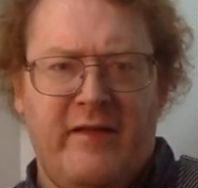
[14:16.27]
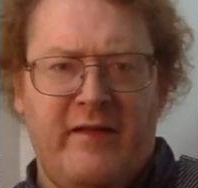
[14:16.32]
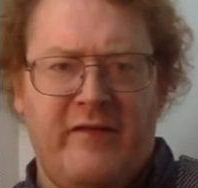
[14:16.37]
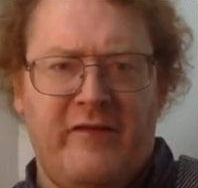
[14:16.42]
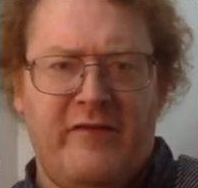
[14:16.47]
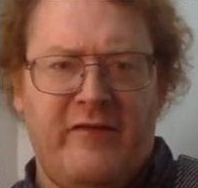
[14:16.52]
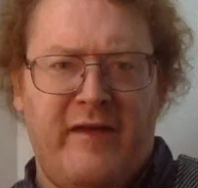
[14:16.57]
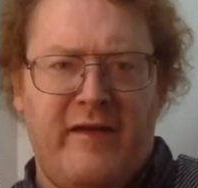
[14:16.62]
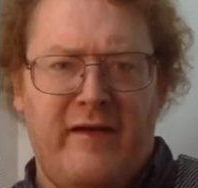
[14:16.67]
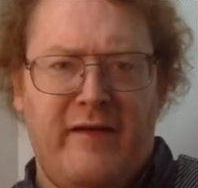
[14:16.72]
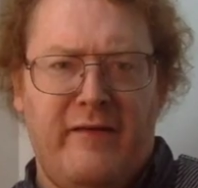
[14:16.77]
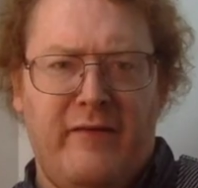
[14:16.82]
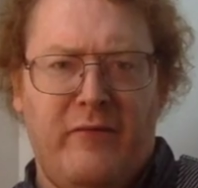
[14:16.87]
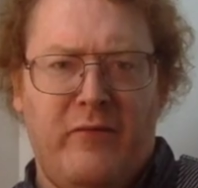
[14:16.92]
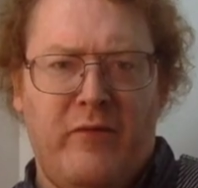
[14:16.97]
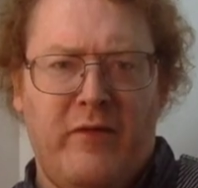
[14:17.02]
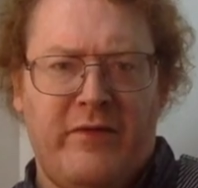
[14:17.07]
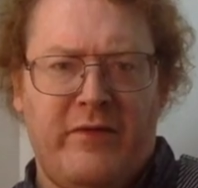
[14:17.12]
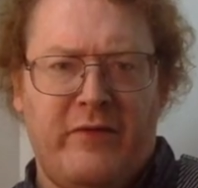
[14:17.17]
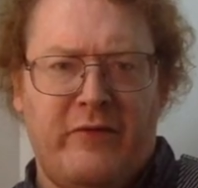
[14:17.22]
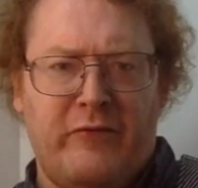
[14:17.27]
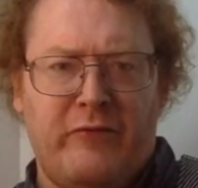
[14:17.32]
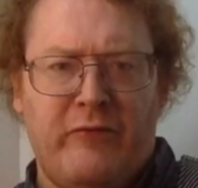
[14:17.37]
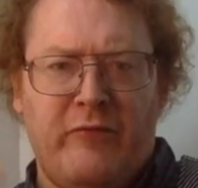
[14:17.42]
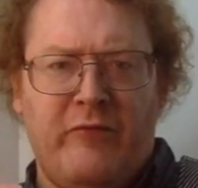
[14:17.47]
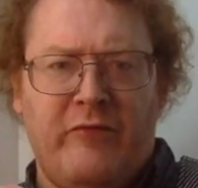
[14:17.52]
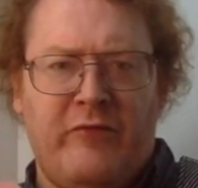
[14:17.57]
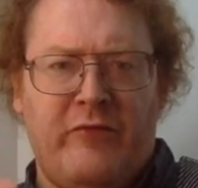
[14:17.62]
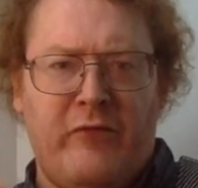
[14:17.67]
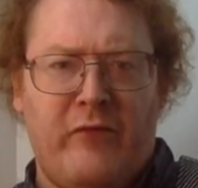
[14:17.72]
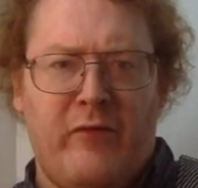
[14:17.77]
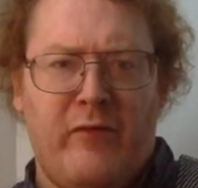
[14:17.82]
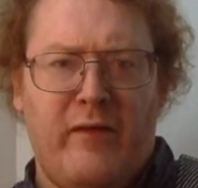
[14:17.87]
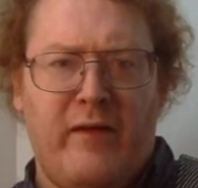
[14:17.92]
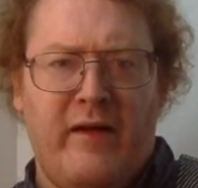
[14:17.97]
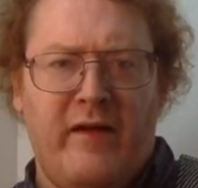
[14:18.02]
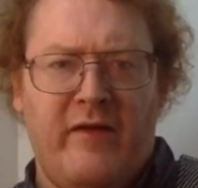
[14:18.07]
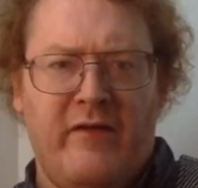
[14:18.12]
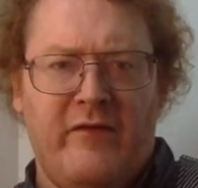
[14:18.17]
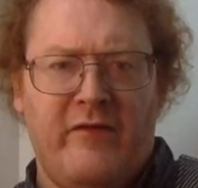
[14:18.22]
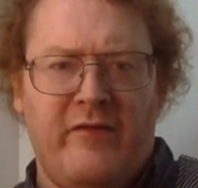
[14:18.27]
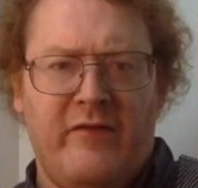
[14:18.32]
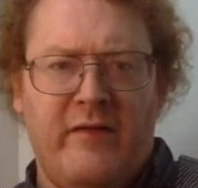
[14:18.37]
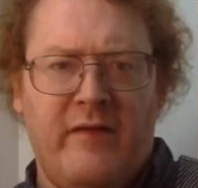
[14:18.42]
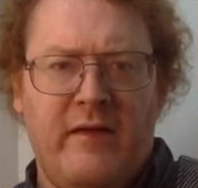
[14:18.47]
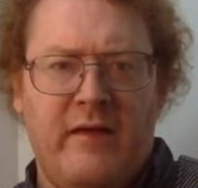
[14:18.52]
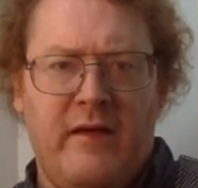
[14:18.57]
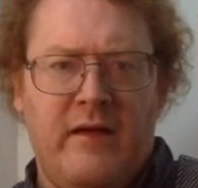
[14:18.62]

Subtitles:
this town and what the true story is